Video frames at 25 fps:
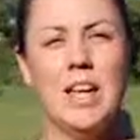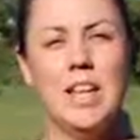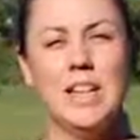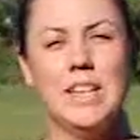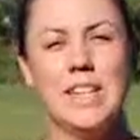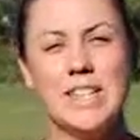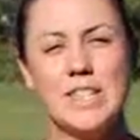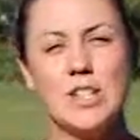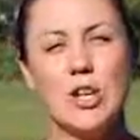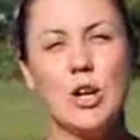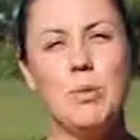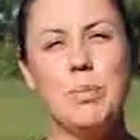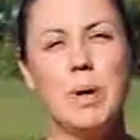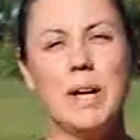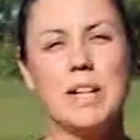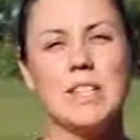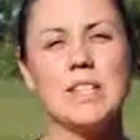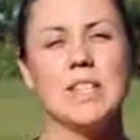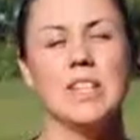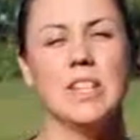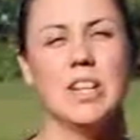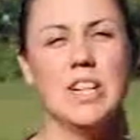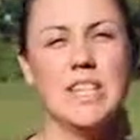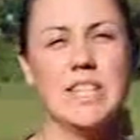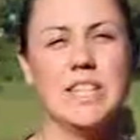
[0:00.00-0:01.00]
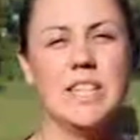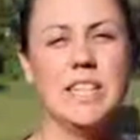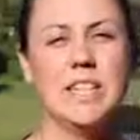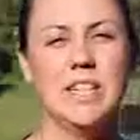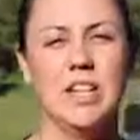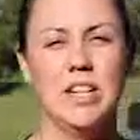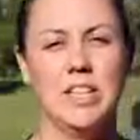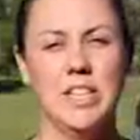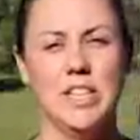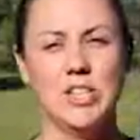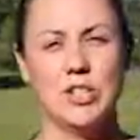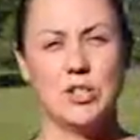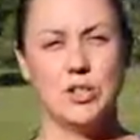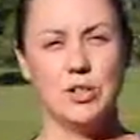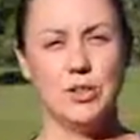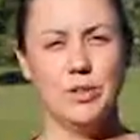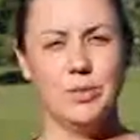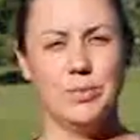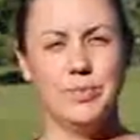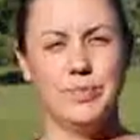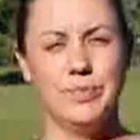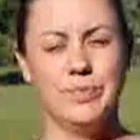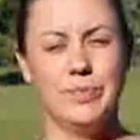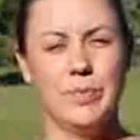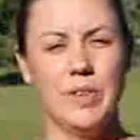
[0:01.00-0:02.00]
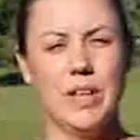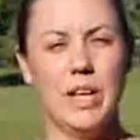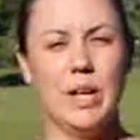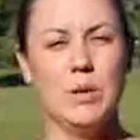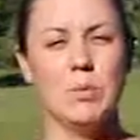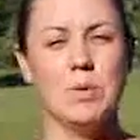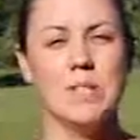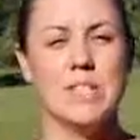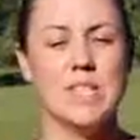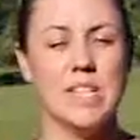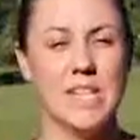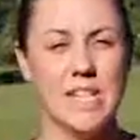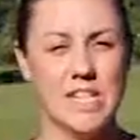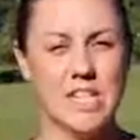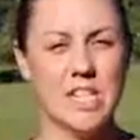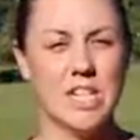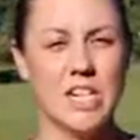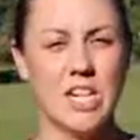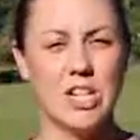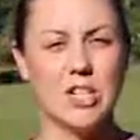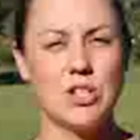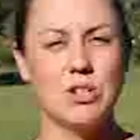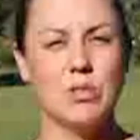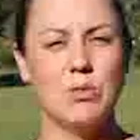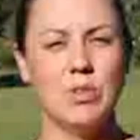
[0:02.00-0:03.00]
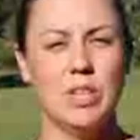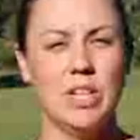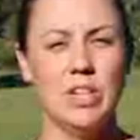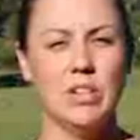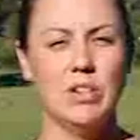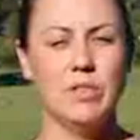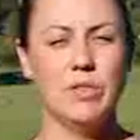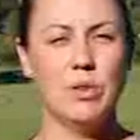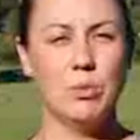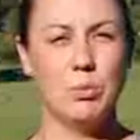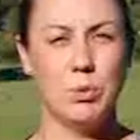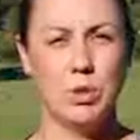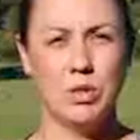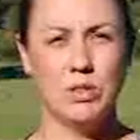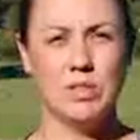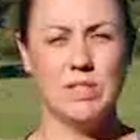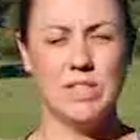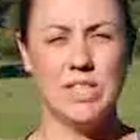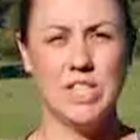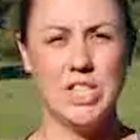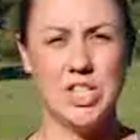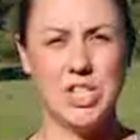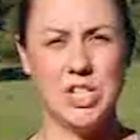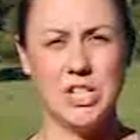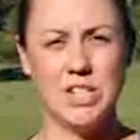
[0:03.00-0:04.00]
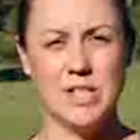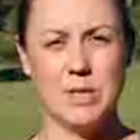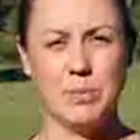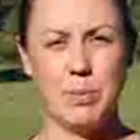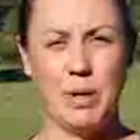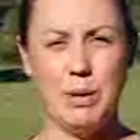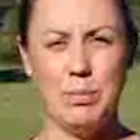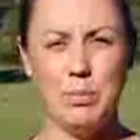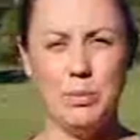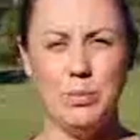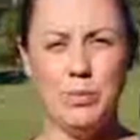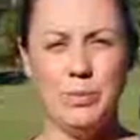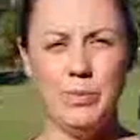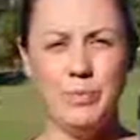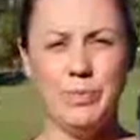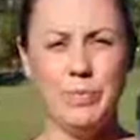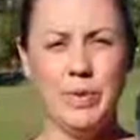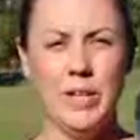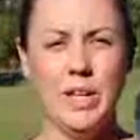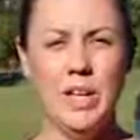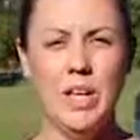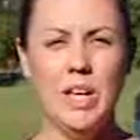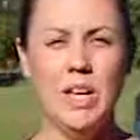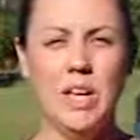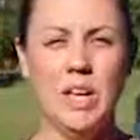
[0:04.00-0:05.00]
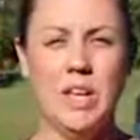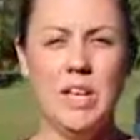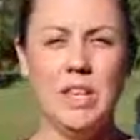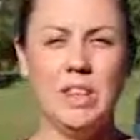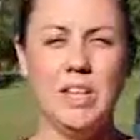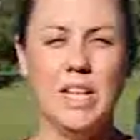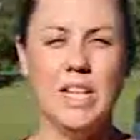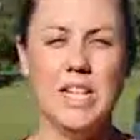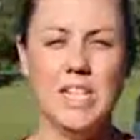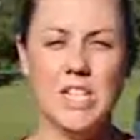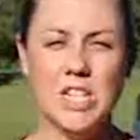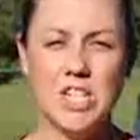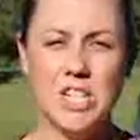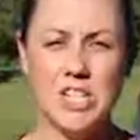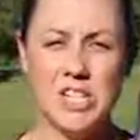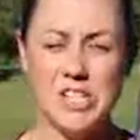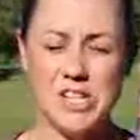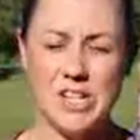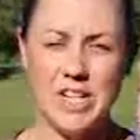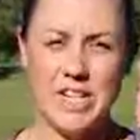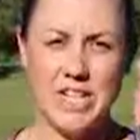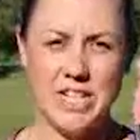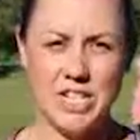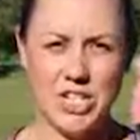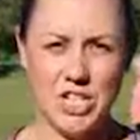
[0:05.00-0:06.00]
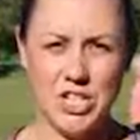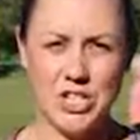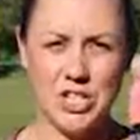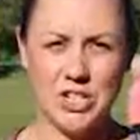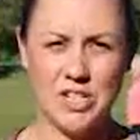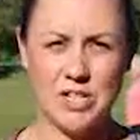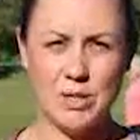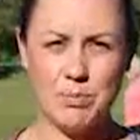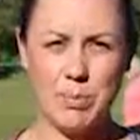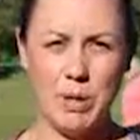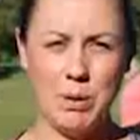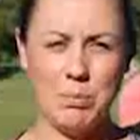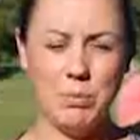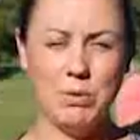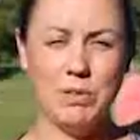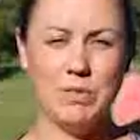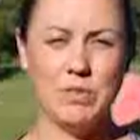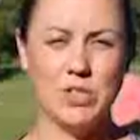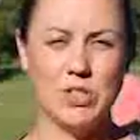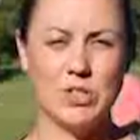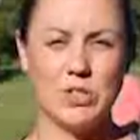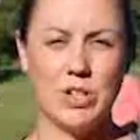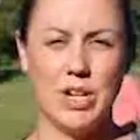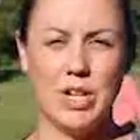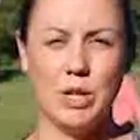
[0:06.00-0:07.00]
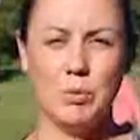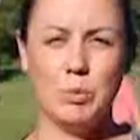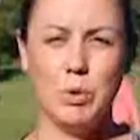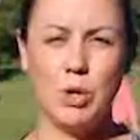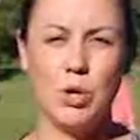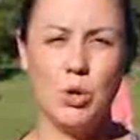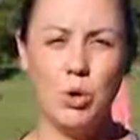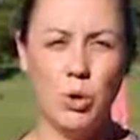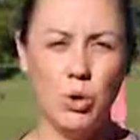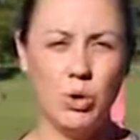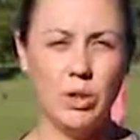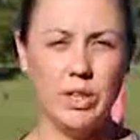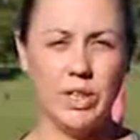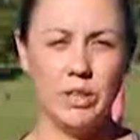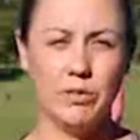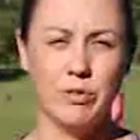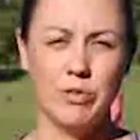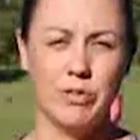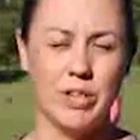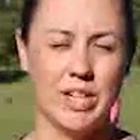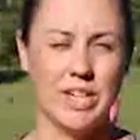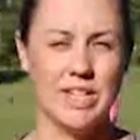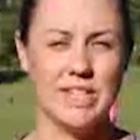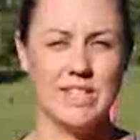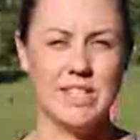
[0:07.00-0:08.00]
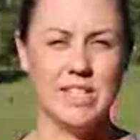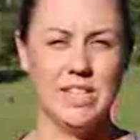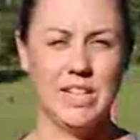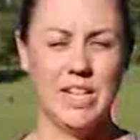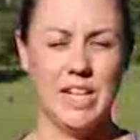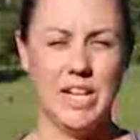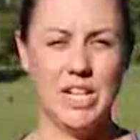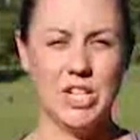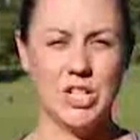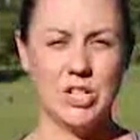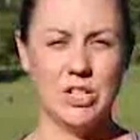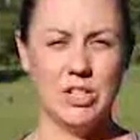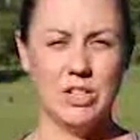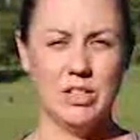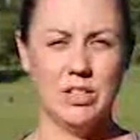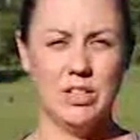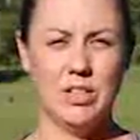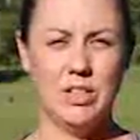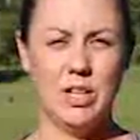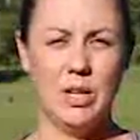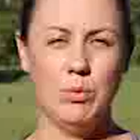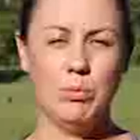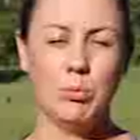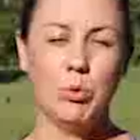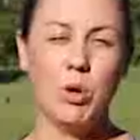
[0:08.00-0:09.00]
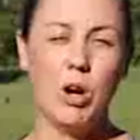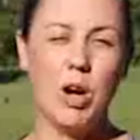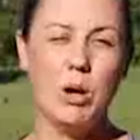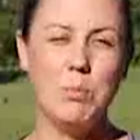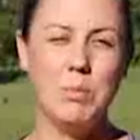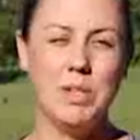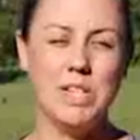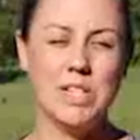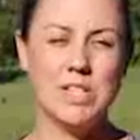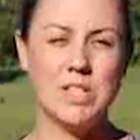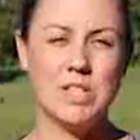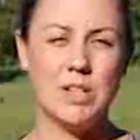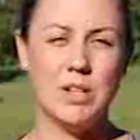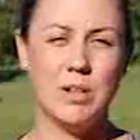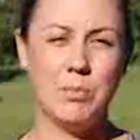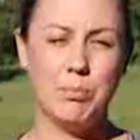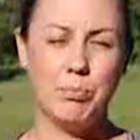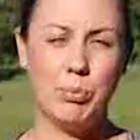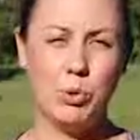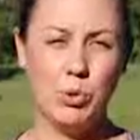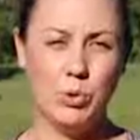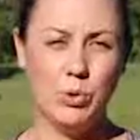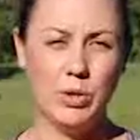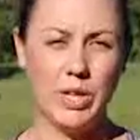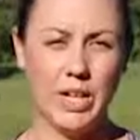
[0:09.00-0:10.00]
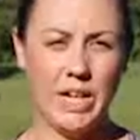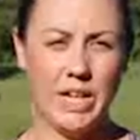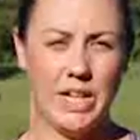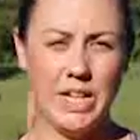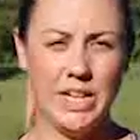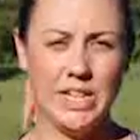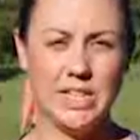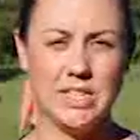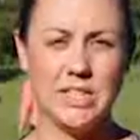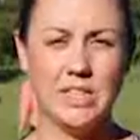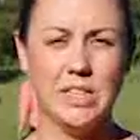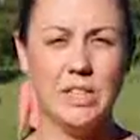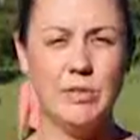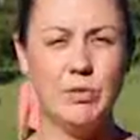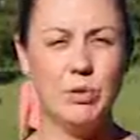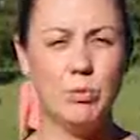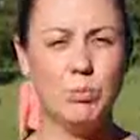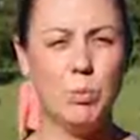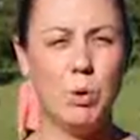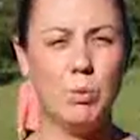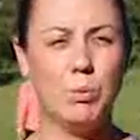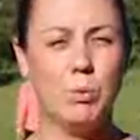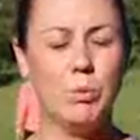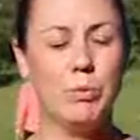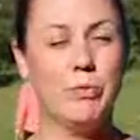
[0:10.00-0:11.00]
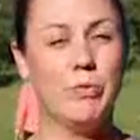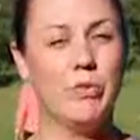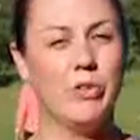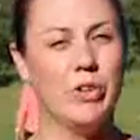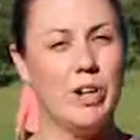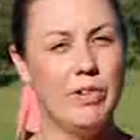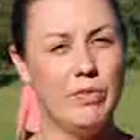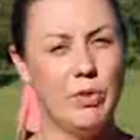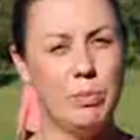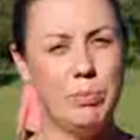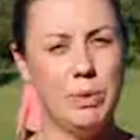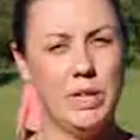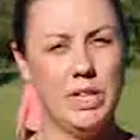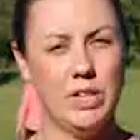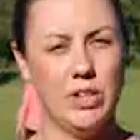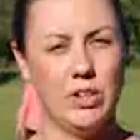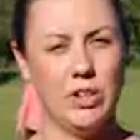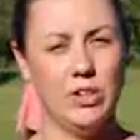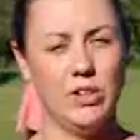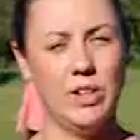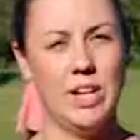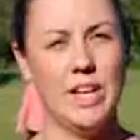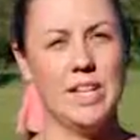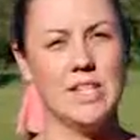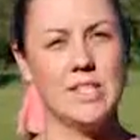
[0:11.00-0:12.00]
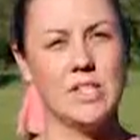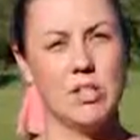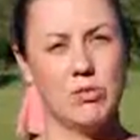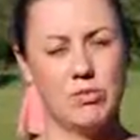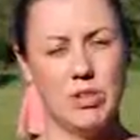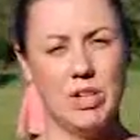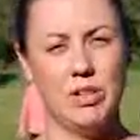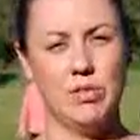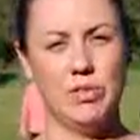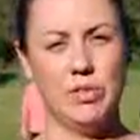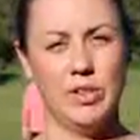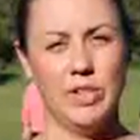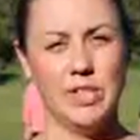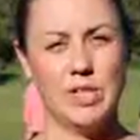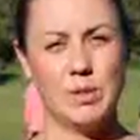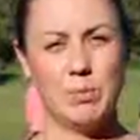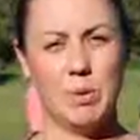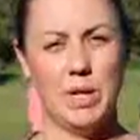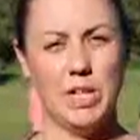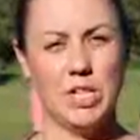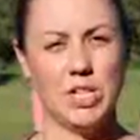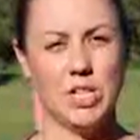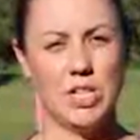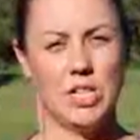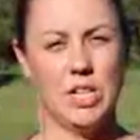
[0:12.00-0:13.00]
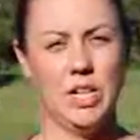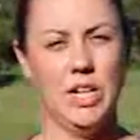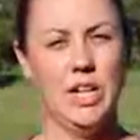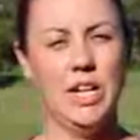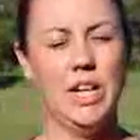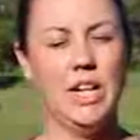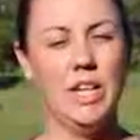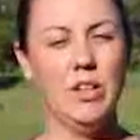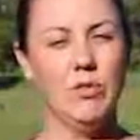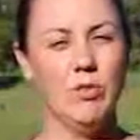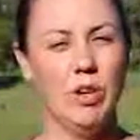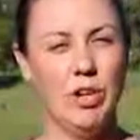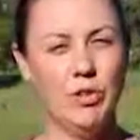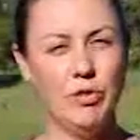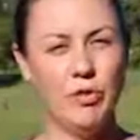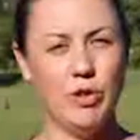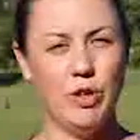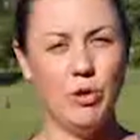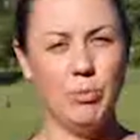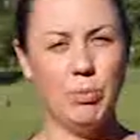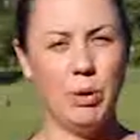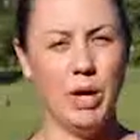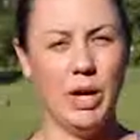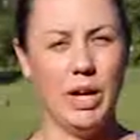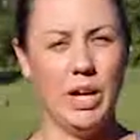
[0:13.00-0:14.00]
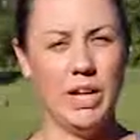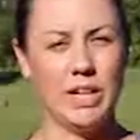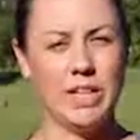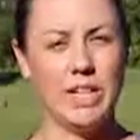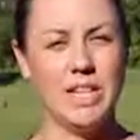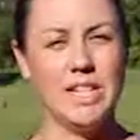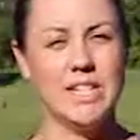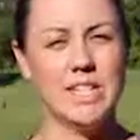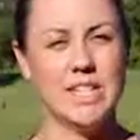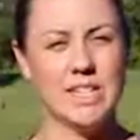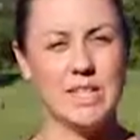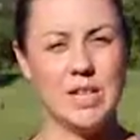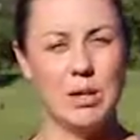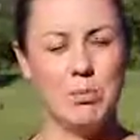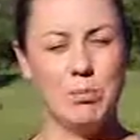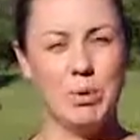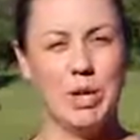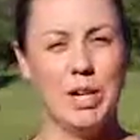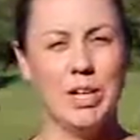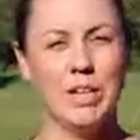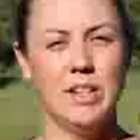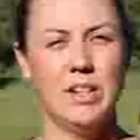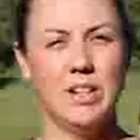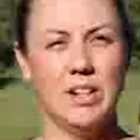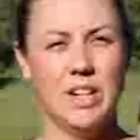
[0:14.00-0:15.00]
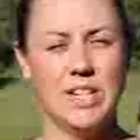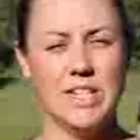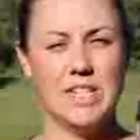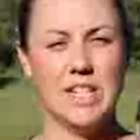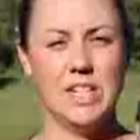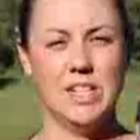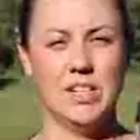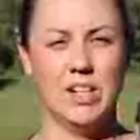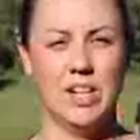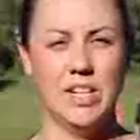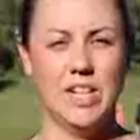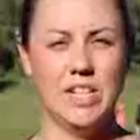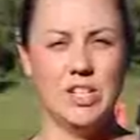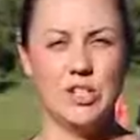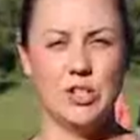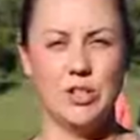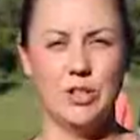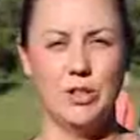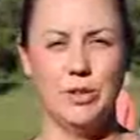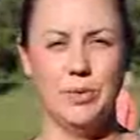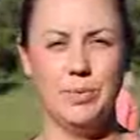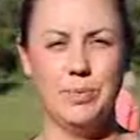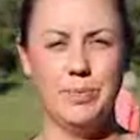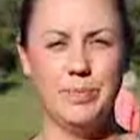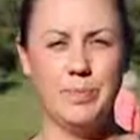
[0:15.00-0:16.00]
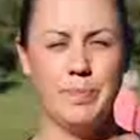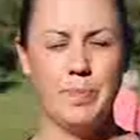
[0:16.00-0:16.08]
Let's go back to 1992. It was the International Year of the World's Indigenous People. The Indigenous people of Australia were calling for reconciliation, and Prime Minister Paul Keating delivered what will forever be known as the Redfern speech in Redfern Park in December 1992.